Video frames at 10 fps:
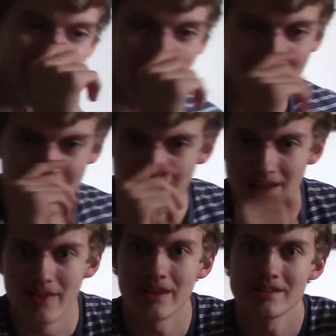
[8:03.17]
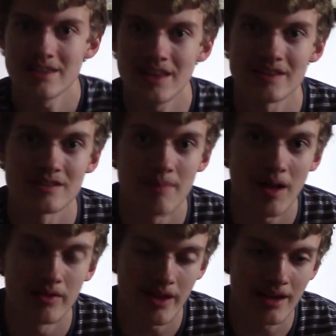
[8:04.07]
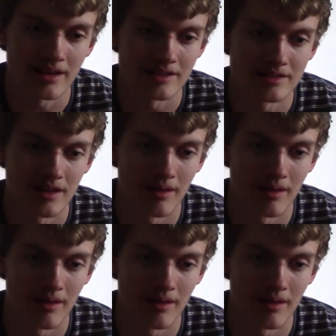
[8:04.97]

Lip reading: And then he said that it smelled nice,